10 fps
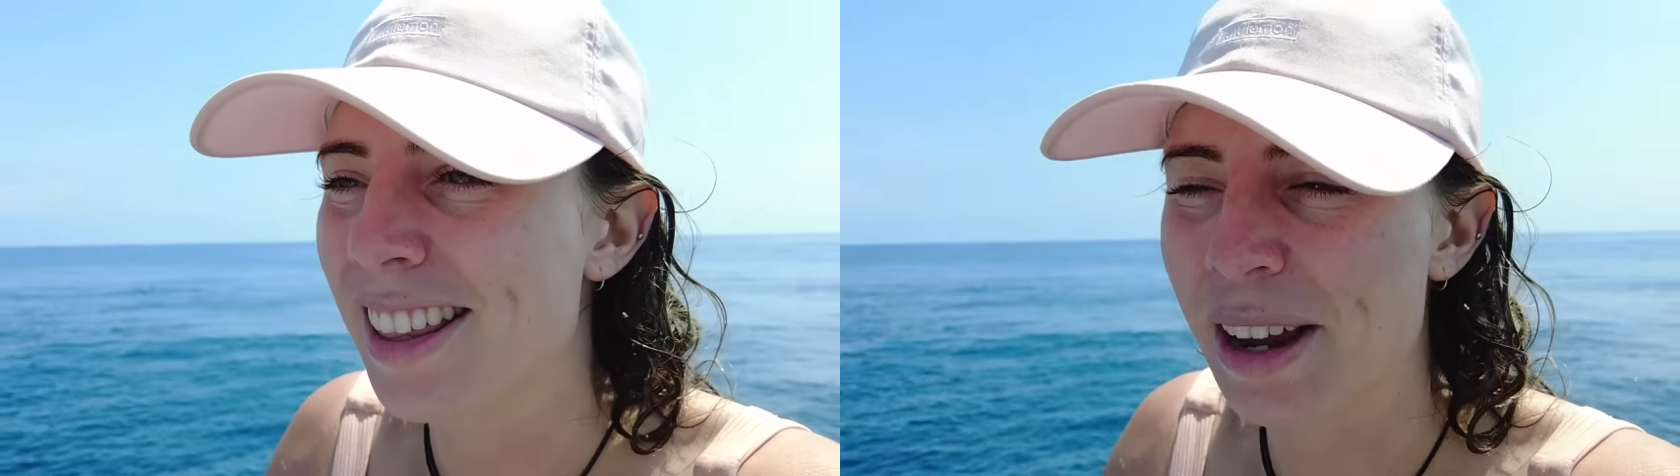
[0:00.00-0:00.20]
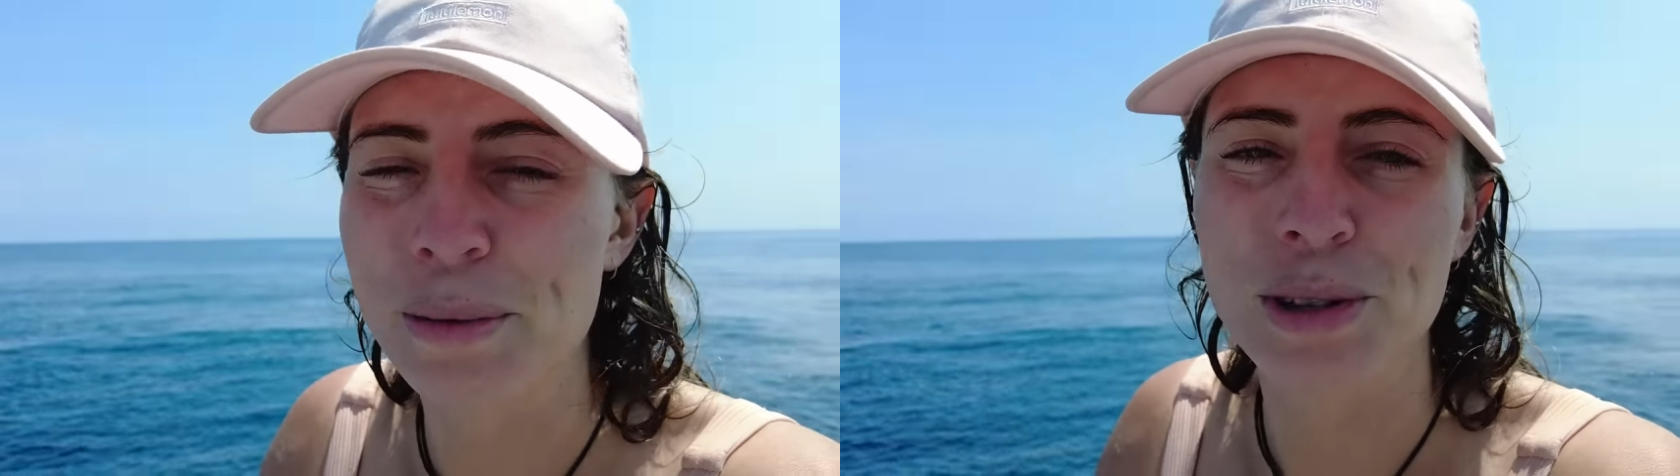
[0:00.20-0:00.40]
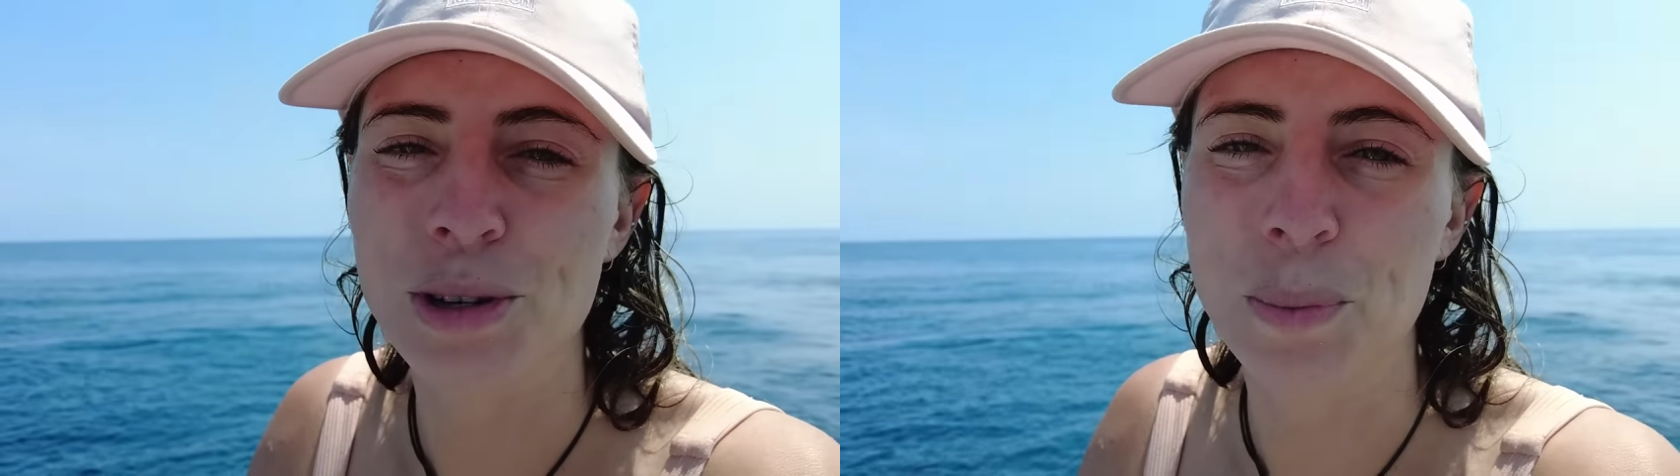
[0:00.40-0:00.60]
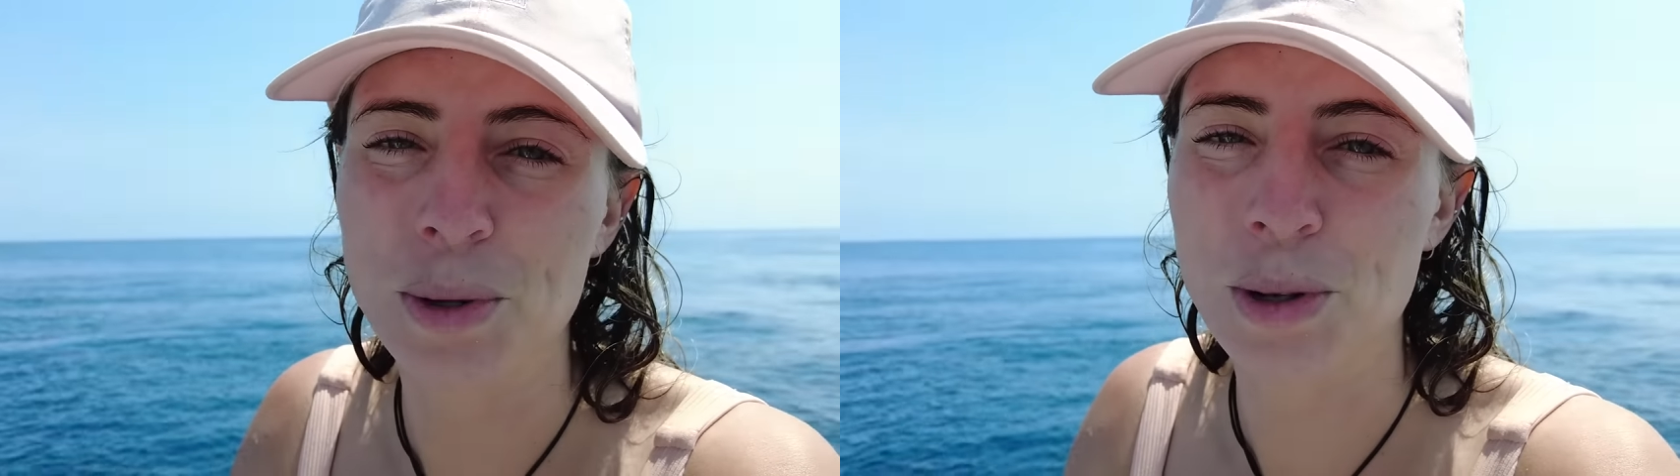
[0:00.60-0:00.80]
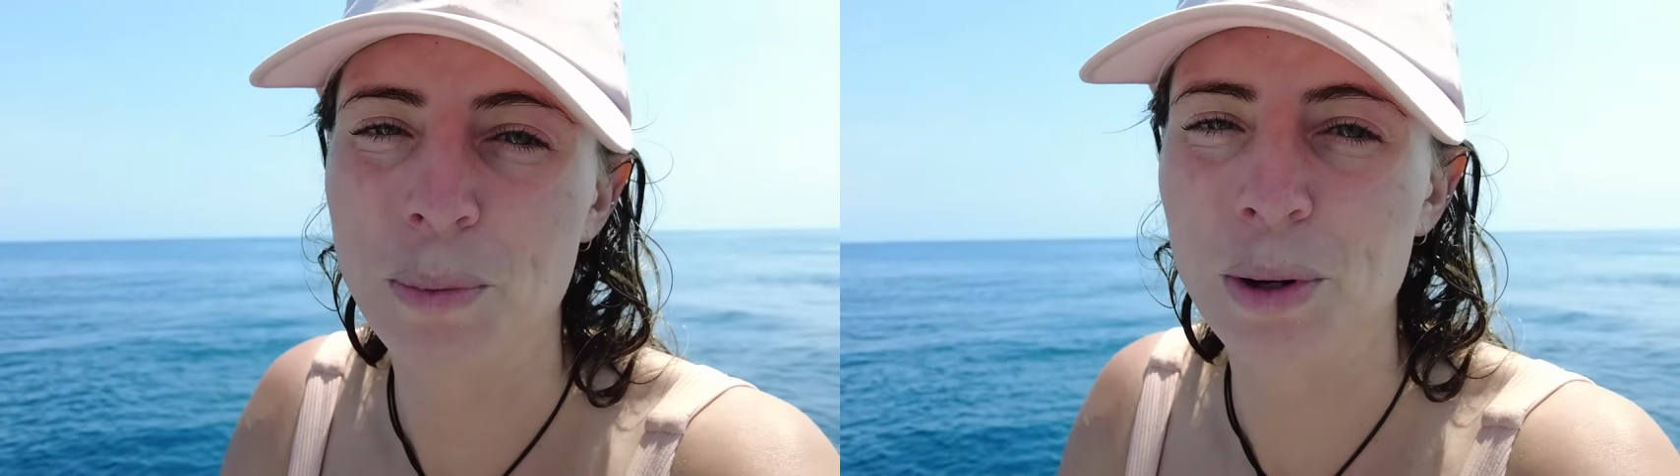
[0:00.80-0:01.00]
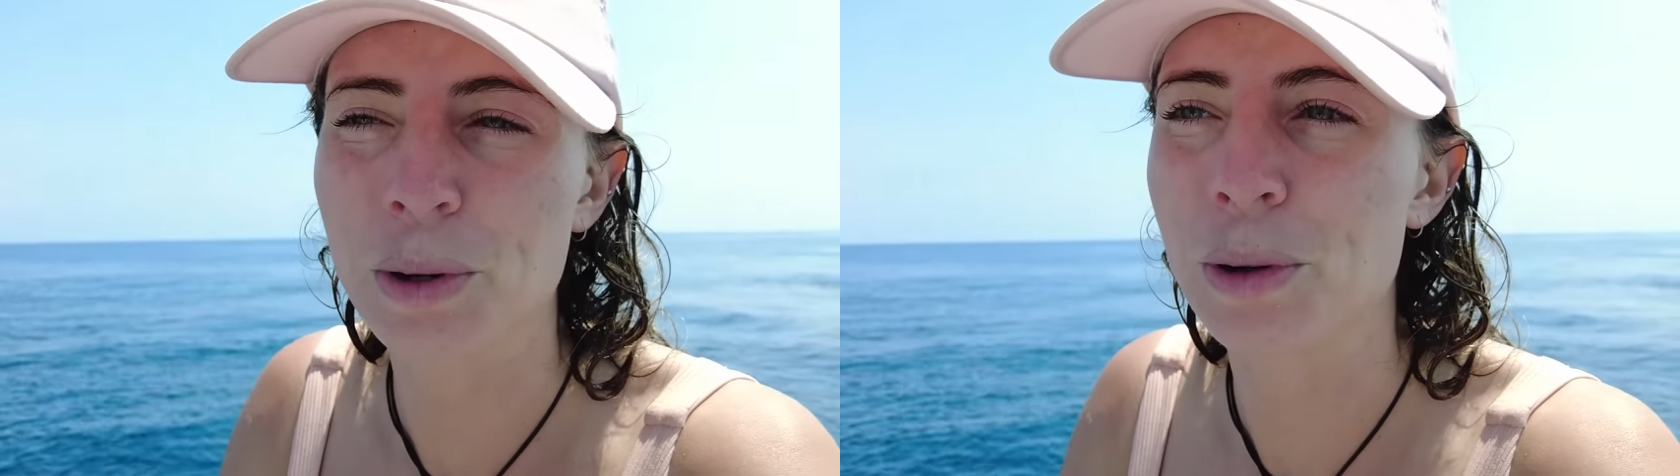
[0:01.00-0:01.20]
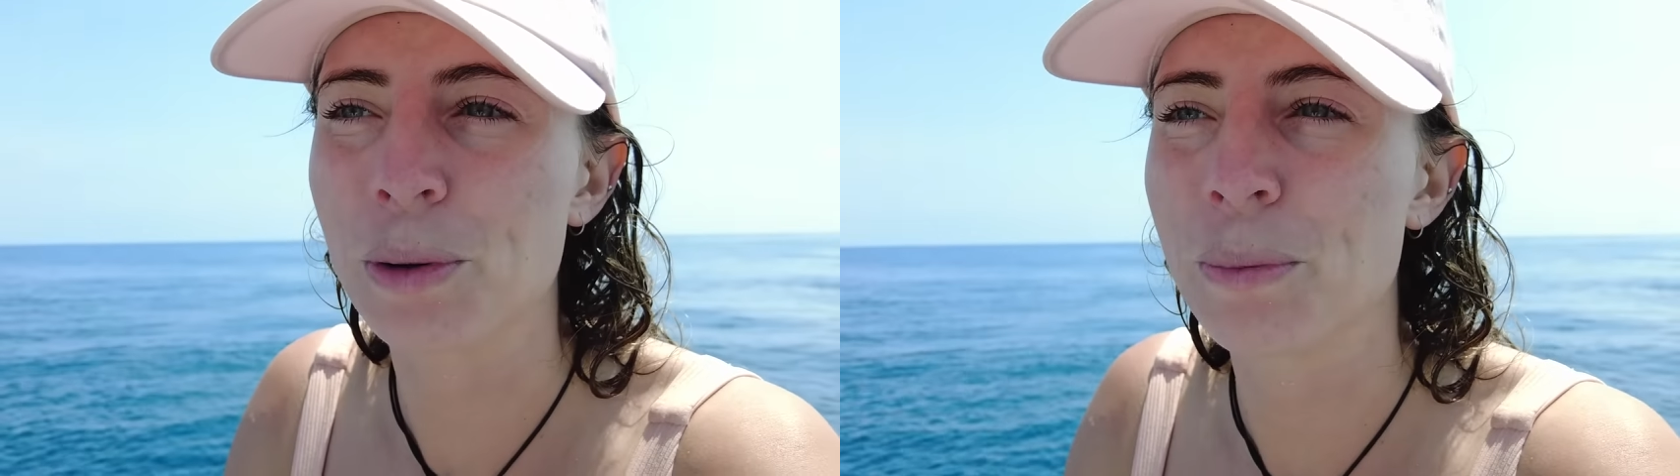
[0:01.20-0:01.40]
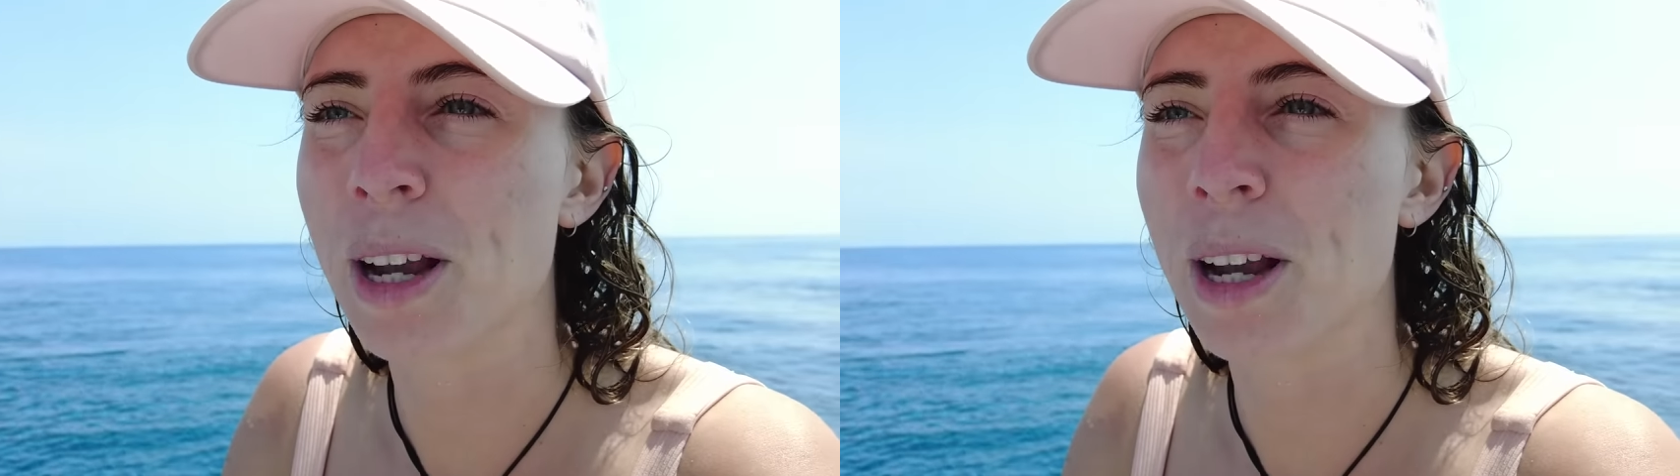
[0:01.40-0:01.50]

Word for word: They were super, super cool.